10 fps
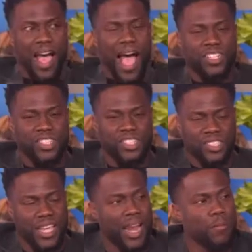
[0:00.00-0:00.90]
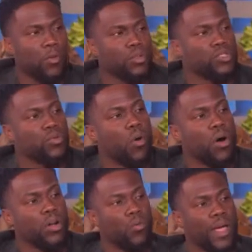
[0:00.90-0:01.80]
I just said I'm going to walk
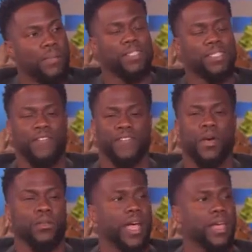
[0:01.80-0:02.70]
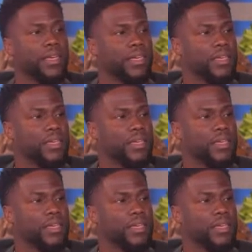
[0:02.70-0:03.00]
away because I felt like